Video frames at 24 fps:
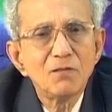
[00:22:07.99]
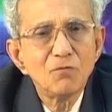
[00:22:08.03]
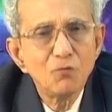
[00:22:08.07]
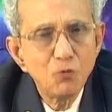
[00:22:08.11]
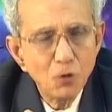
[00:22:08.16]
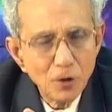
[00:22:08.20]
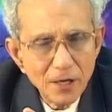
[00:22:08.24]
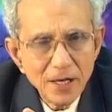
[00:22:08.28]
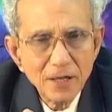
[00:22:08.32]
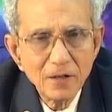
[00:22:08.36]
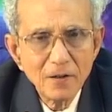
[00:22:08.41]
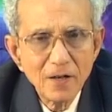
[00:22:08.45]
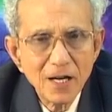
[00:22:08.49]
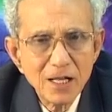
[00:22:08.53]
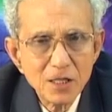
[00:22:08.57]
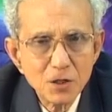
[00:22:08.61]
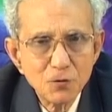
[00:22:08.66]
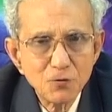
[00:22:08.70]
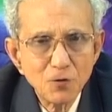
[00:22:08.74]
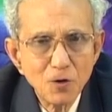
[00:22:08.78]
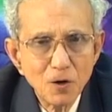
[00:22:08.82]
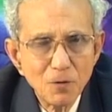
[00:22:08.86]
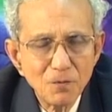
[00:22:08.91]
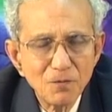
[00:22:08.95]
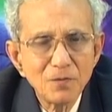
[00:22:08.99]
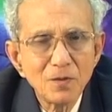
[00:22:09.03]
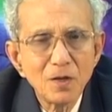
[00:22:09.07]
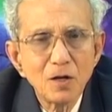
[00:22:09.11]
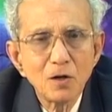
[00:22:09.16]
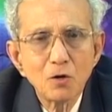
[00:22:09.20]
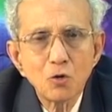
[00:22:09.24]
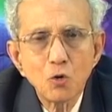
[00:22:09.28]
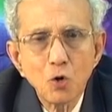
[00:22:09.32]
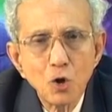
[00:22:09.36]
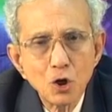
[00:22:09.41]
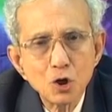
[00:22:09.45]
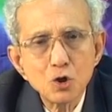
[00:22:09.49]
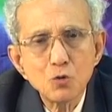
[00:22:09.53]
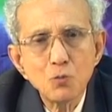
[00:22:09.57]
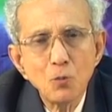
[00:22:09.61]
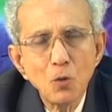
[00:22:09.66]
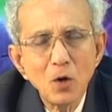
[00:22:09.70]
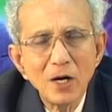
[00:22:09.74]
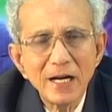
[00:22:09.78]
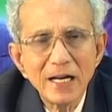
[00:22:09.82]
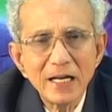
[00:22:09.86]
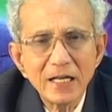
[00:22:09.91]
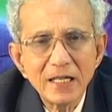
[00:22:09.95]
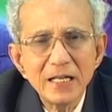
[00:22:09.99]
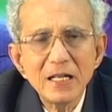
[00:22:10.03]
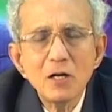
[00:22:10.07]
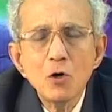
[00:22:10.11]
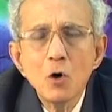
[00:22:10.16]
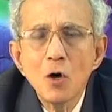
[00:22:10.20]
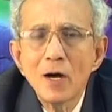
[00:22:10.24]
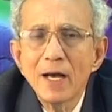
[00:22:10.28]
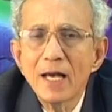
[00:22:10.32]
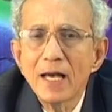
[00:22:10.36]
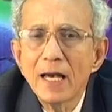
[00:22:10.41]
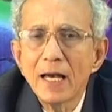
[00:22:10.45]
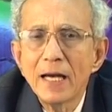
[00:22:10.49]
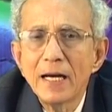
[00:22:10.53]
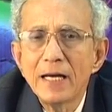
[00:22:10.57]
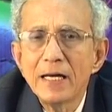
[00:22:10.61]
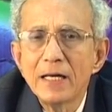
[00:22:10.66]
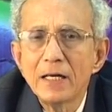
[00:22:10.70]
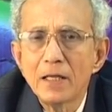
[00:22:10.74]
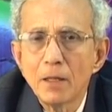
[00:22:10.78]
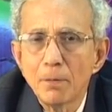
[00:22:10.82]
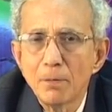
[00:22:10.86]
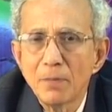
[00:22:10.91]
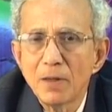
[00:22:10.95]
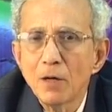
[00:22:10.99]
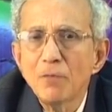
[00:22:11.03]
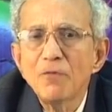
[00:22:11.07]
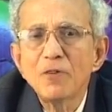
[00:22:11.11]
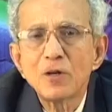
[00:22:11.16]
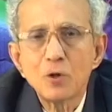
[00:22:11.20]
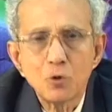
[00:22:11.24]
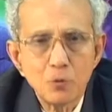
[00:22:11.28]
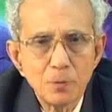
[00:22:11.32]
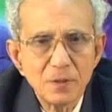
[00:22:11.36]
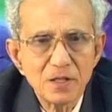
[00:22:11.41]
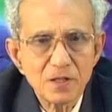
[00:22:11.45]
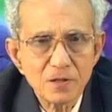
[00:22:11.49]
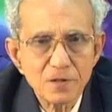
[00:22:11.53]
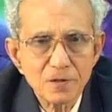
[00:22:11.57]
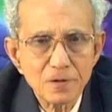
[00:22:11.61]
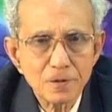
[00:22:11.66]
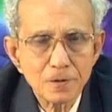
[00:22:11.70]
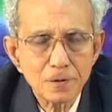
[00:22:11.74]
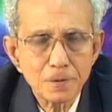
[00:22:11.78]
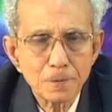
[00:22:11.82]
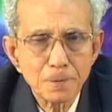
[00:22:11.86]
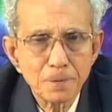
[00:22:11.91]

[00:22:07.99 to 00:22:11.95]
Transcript: Fourier transform corresponding to any number of qubits.